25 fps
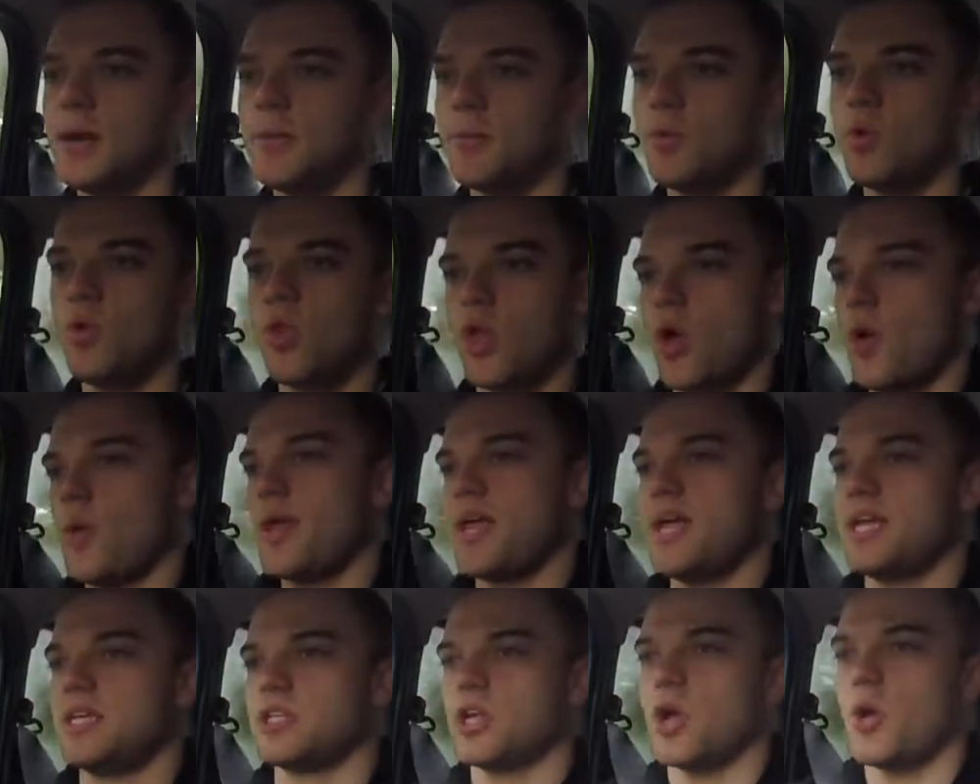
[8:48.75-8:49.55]
although
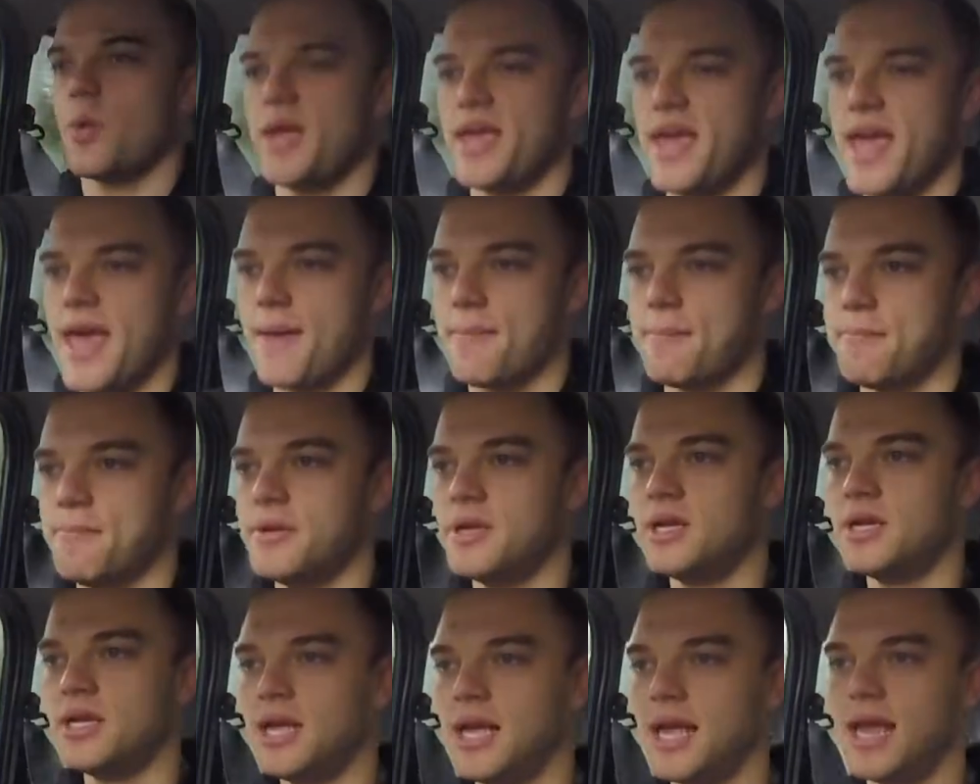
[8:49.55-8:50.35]
it is OEM,
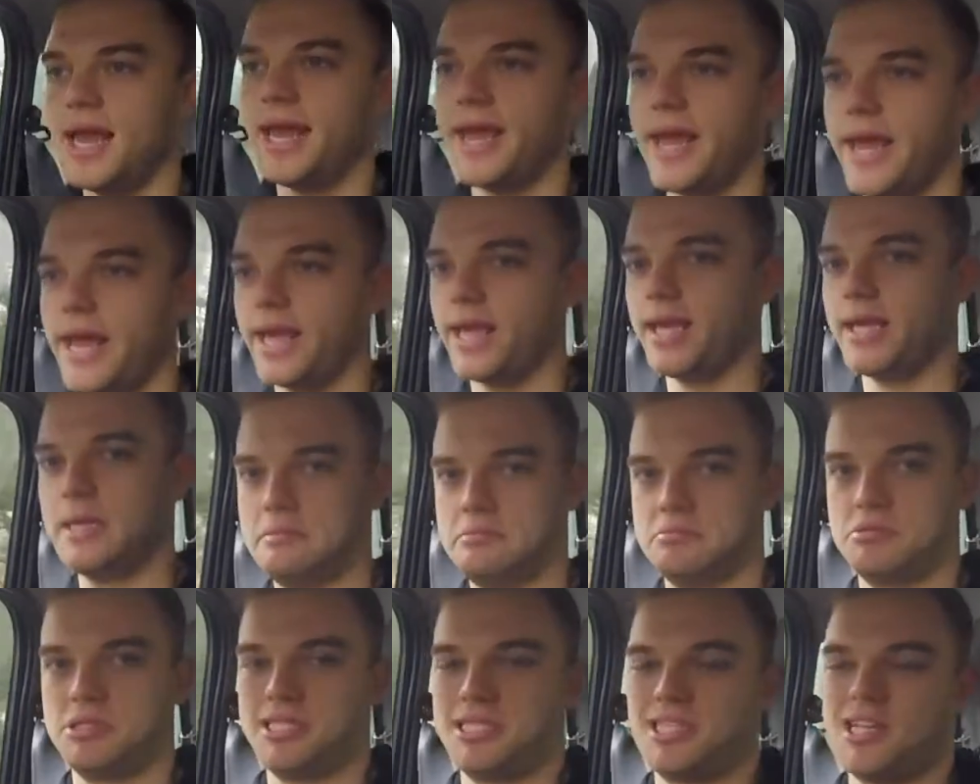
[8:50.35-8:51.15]

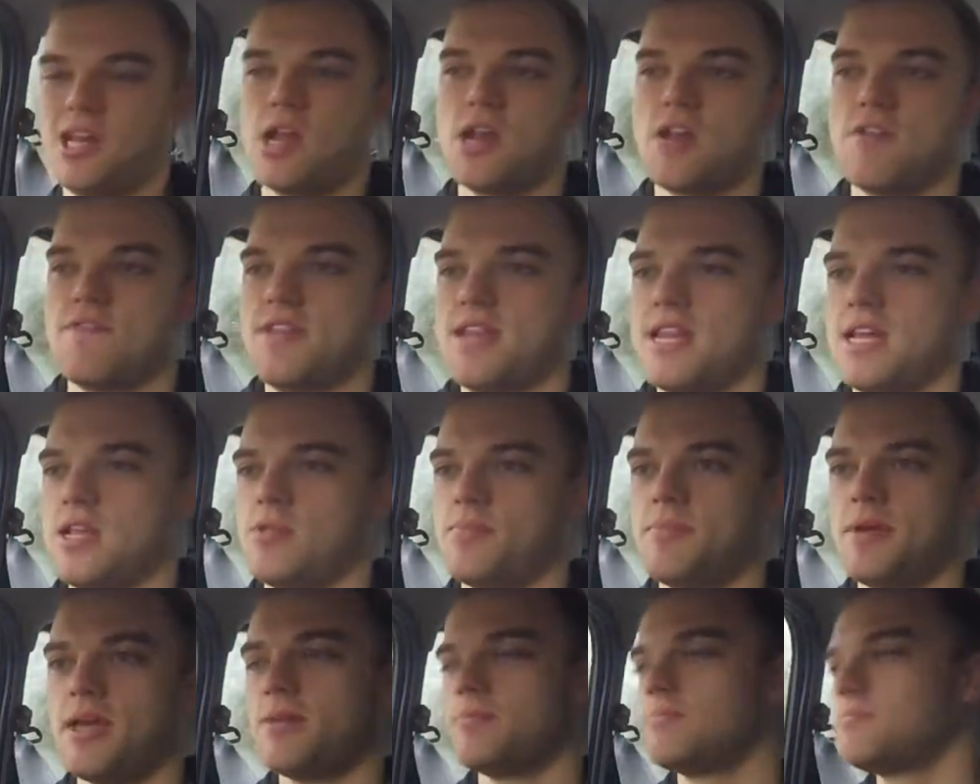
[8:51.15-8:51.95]
it's kind of a little
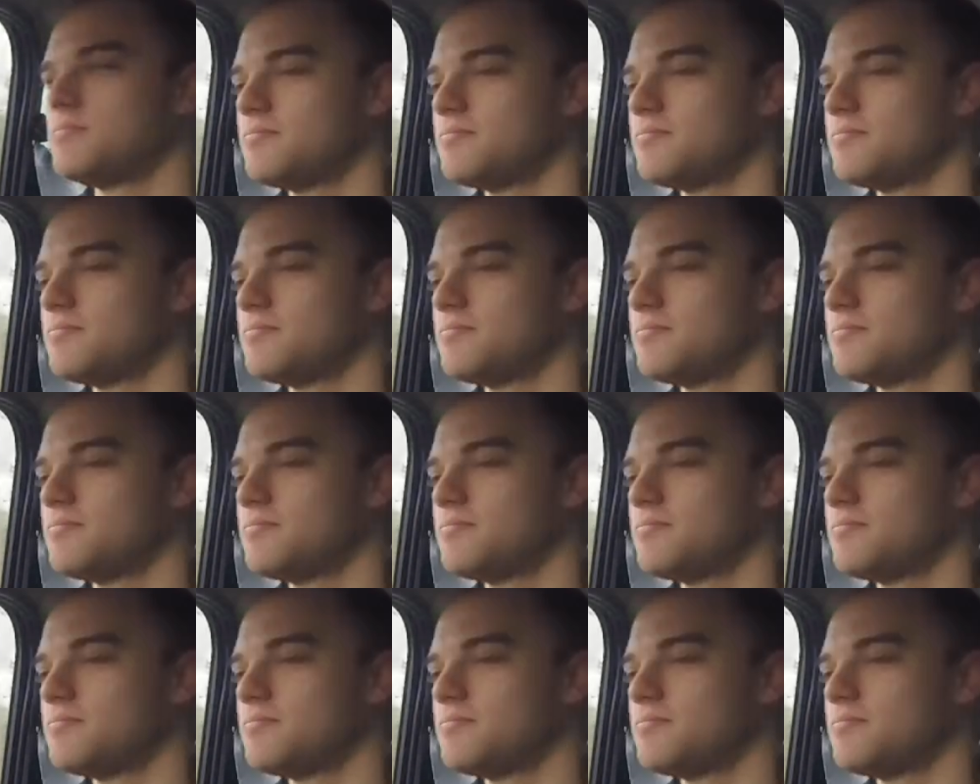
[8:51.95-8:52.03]
bit